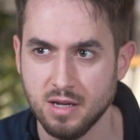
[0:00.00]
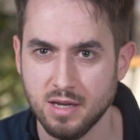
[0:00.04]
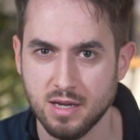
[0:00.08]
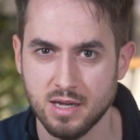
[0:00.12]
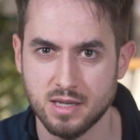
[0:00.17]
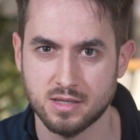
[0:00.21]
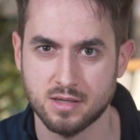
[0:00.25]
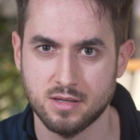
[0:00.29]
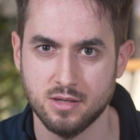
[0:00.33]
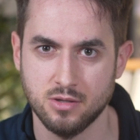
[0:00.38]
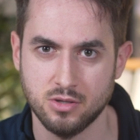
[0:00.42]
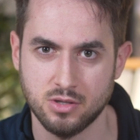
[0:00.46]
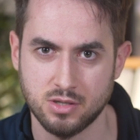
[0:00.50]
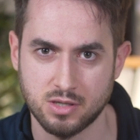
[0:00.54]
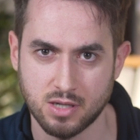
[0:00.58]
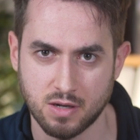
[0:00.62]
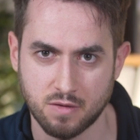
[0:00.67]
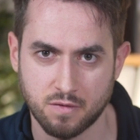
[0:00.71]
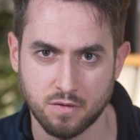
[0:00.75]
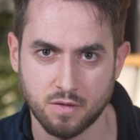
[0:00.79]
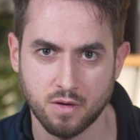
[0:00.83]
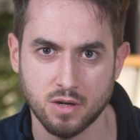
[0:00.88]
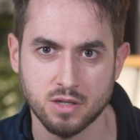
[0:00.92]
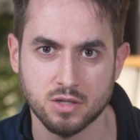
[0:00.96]
is the
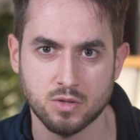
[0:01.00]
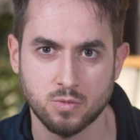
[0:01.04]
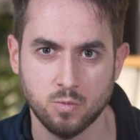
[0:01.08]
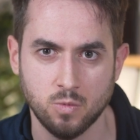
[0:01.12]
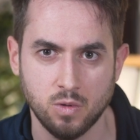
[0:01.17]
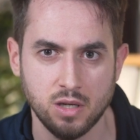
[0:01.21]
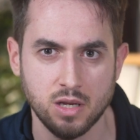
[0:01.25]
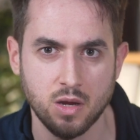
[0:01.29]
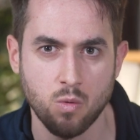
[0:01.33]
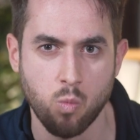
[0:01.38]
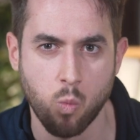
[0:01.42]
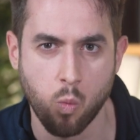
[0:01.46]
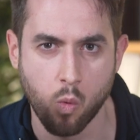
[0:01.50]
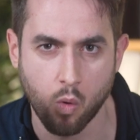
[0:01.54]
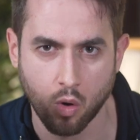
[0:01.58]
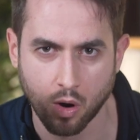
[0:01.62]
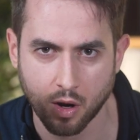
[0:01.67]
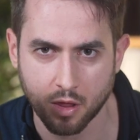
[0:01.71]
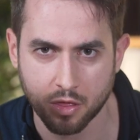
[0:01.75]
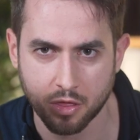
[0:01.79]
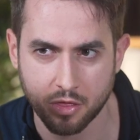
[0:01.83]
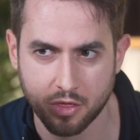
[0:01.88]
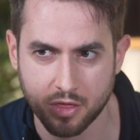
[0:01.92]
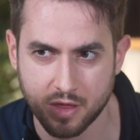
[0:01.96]
difference really
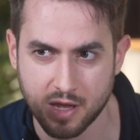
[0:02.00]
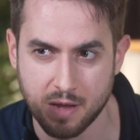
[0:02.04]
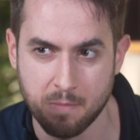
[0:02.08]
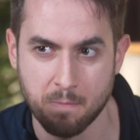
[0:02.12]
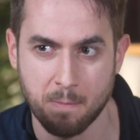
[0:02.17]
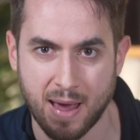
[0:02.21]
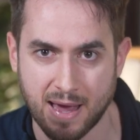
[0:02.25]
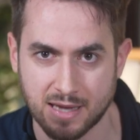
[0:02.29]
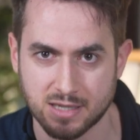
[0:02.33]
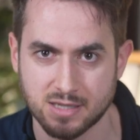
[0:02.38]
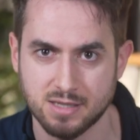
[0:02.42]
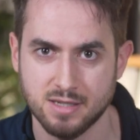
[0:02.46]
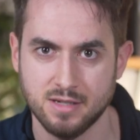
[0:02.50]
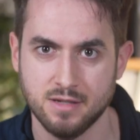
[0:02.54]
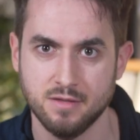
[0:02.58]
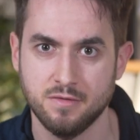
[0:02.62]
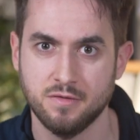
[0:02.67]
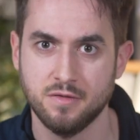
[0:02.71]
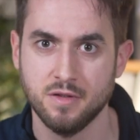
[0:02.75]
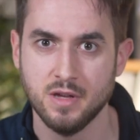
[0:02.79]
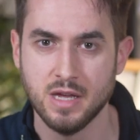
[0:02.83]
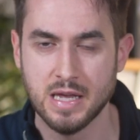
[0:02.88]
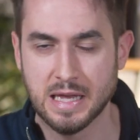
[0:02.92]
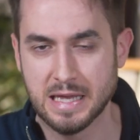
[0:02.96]
worth the
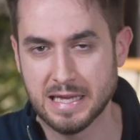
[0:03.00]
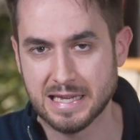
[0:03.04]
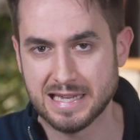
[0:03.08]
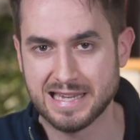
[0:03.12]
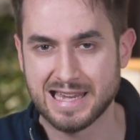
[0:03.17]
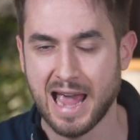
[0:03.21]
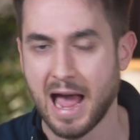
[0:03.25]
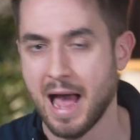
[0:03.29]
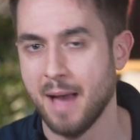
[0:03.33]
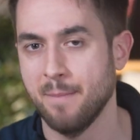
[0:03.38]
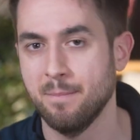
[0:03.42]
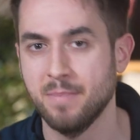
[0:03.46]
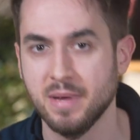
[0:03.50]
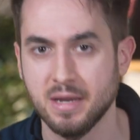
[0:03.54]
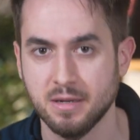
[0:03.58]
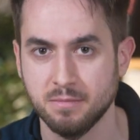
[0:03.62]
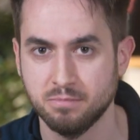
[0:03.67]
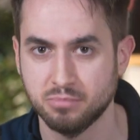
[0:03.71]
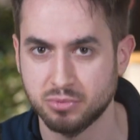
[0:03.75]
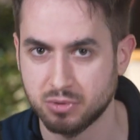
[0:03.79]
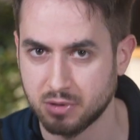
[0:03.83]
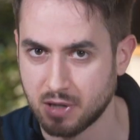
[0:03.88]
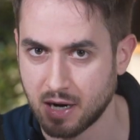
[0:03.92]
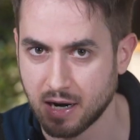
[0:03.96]
massive gap in
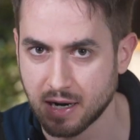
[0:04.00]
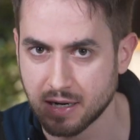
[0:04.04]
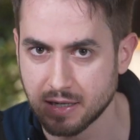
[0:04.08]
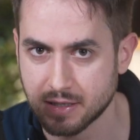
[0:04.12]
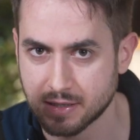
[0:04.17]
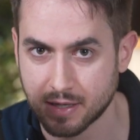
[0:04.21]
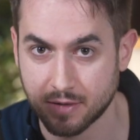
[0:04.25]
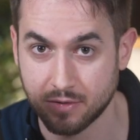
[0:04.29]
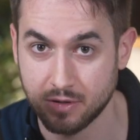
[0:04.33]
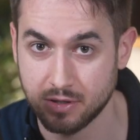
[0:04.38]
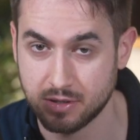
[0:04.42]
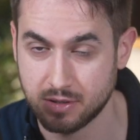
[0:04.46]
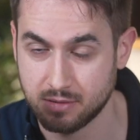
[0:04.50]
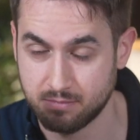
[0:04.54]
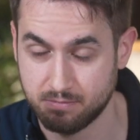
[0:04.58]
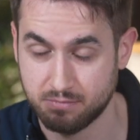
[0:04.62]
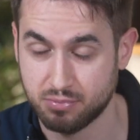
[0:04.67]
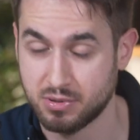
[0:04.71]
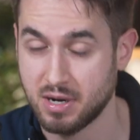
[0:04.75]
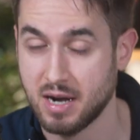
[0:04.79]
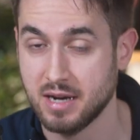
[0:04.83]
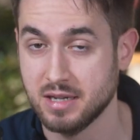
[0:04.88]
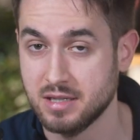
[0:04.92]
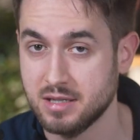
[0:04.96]
price and the
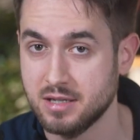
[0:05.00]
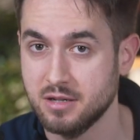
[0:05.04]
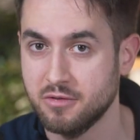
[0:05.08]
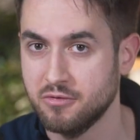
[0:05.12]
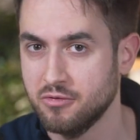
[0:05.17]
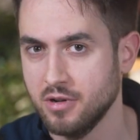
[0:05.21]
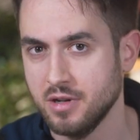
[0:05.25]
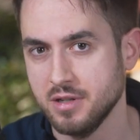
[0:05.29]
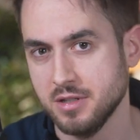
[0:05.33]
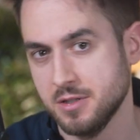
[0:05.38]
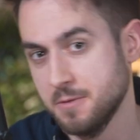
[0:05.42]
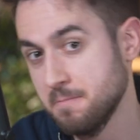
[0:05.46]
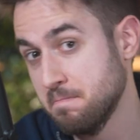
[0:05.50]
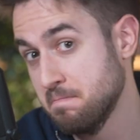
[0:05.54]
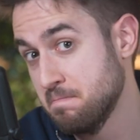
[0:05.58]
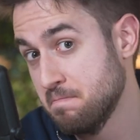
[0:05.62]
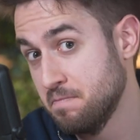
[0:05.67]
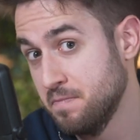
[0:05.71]
price difference?